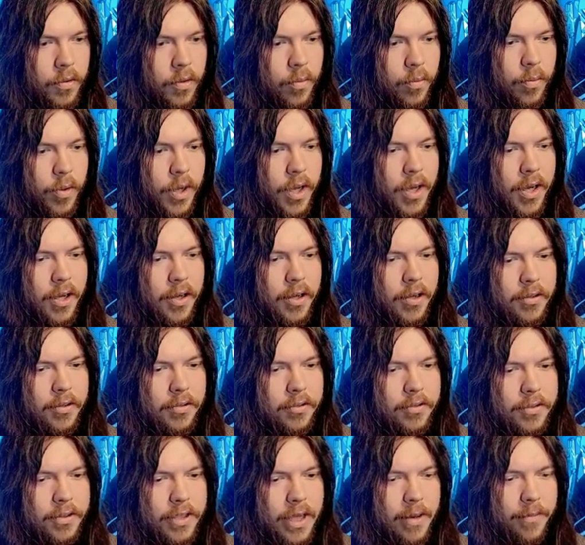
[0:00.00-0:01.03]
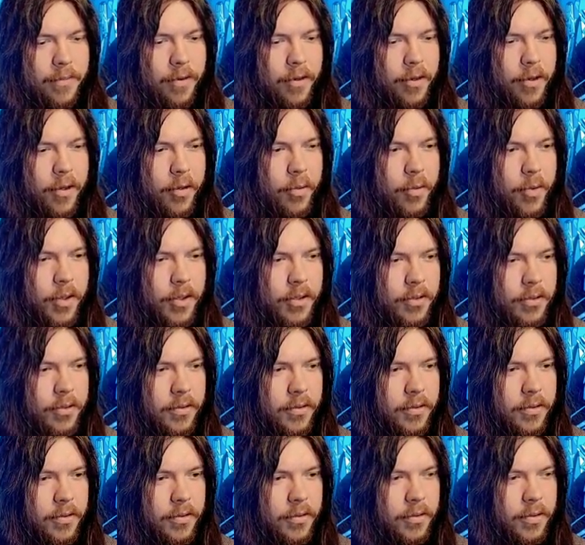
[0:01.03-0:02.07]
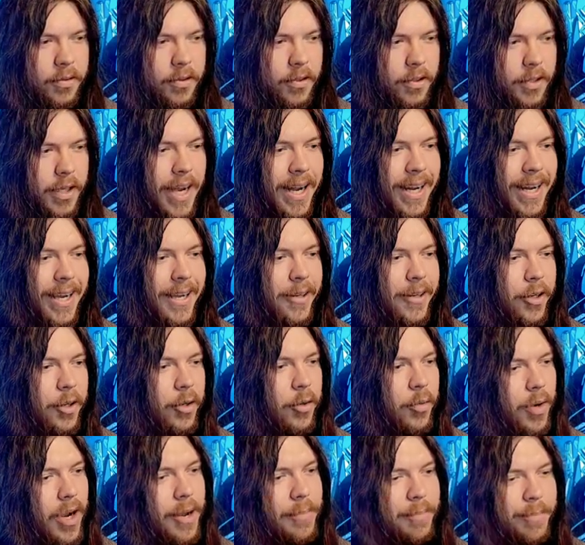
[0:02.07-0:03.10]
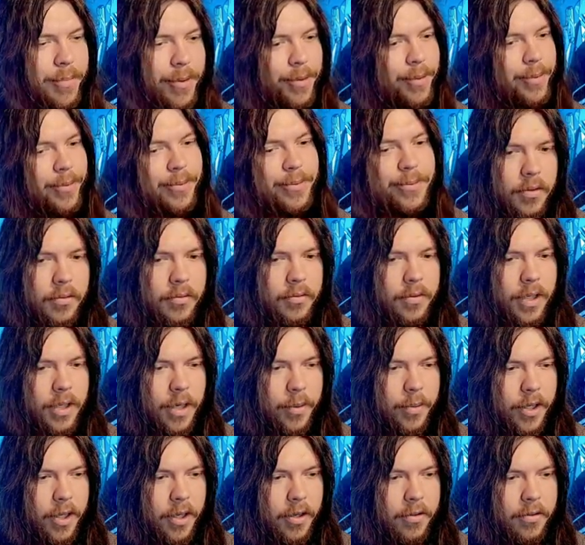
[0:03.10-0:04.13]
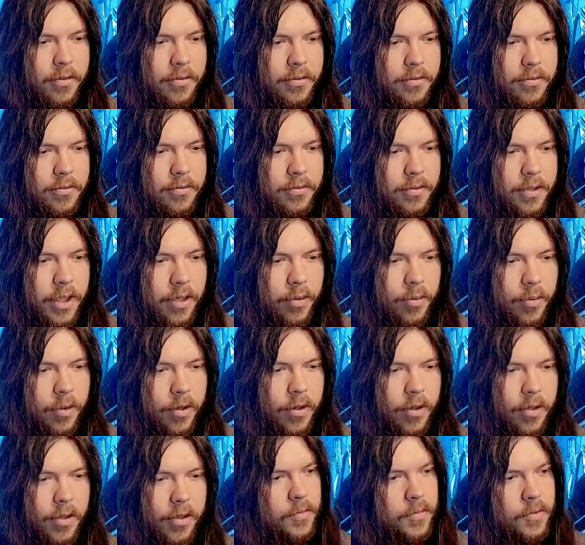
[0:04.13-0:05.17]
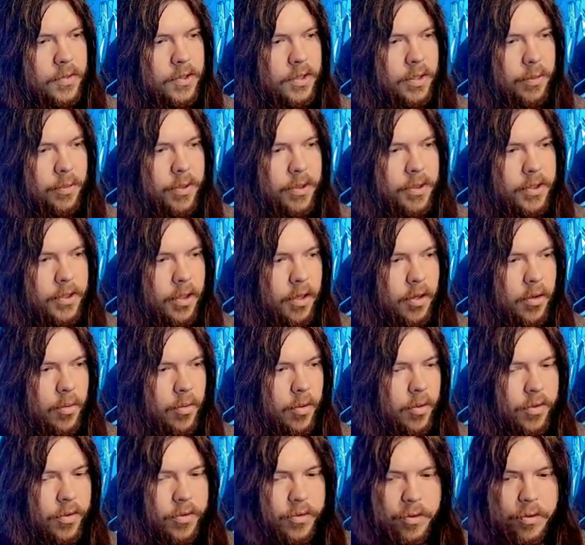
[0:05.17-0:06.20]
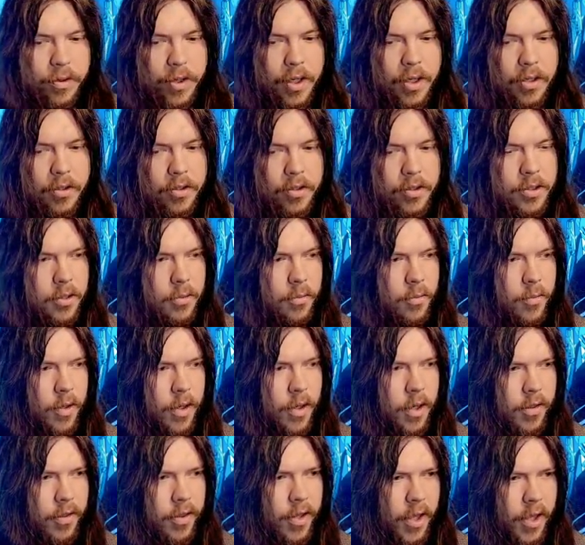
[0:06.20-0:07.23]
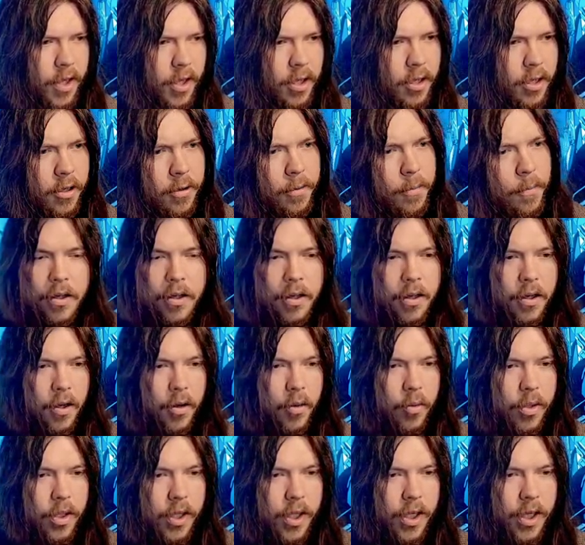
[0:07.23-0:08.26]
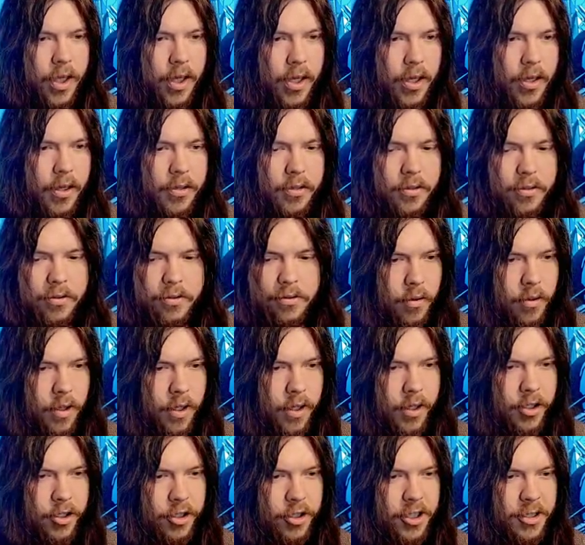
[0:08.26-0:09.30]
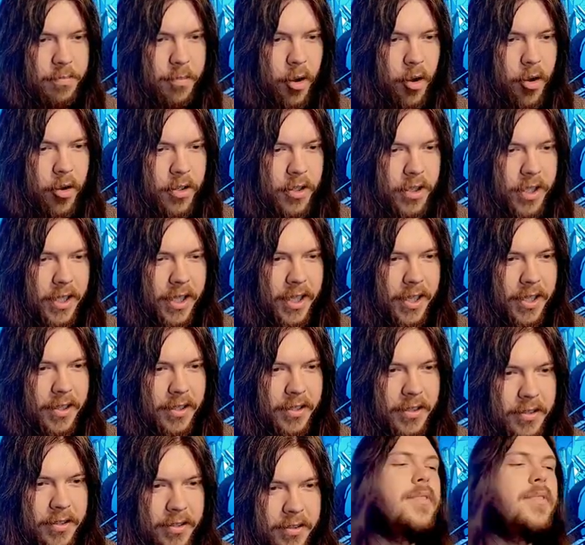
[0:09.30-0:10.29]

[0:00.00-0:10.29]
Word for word: Well, time for a new one. Gotta get a new weapon. There we go. That'll work. So I saw one through here somewhere, I think. Oh yeah. He just spawned in.